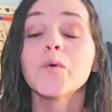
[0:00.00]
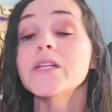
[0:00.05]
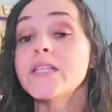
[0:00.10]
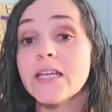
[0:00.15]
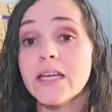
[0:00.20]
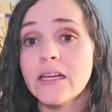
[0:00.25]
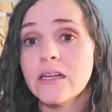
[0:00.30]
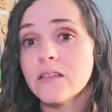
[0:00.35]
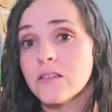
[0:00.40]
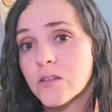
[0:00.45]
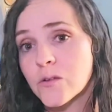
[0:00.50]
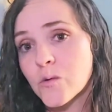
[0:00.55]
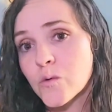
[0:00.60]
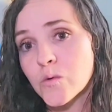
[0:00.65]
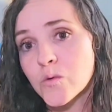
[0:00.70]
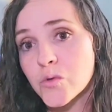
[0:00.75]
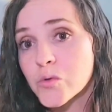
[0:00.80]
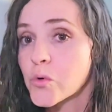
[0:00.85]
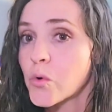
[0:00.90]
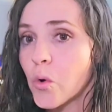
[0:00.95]
We did
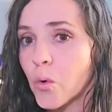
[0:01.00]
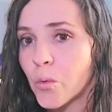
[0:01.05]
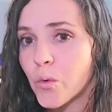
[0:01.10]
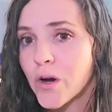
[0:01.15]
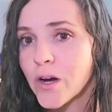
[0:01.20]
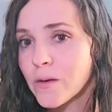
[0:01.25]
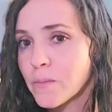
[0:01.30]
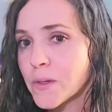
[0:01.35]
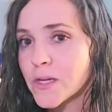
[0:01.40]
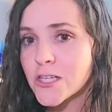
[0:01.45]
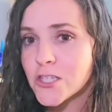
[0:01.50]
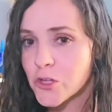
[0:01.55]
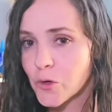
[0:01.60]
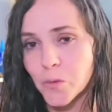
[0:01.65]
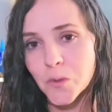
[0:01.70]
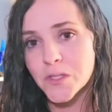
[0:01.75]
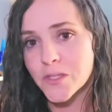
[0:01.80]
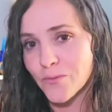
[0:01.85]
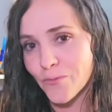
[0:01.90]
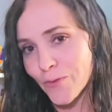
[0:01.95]
do schoolwork because she
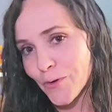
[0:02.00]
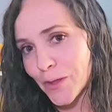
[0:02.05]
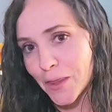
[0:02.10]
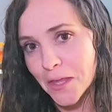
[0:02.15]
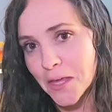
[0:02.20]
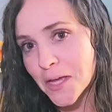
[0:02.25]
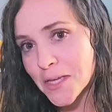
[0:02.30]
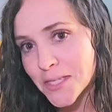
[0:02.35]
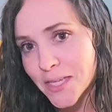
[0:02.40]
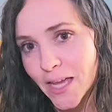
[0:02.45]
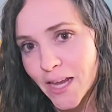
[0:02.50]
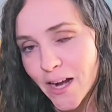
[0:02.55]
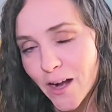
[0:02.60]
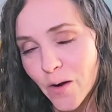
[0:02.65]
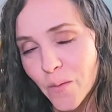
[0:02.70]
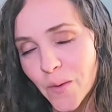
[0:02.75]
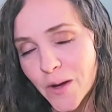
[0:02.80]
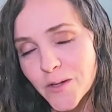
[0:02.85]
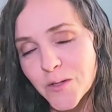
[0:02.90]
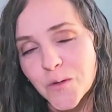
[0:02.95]
was really
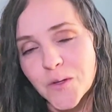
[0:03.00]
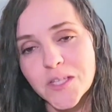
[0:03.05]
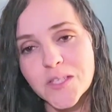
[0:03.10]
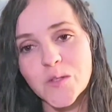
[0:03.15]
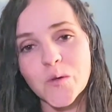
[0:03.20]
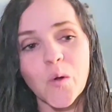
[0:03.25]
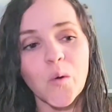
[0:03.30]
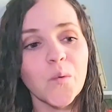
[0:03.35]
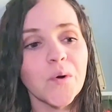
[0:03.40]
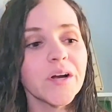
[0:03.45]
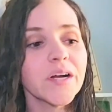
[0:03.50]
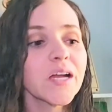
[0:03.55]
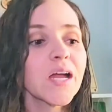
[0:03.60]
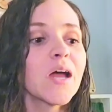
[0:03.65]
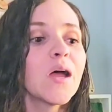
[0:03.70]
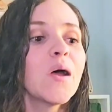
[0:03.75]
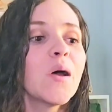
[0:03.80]
excited about doing schoolwork.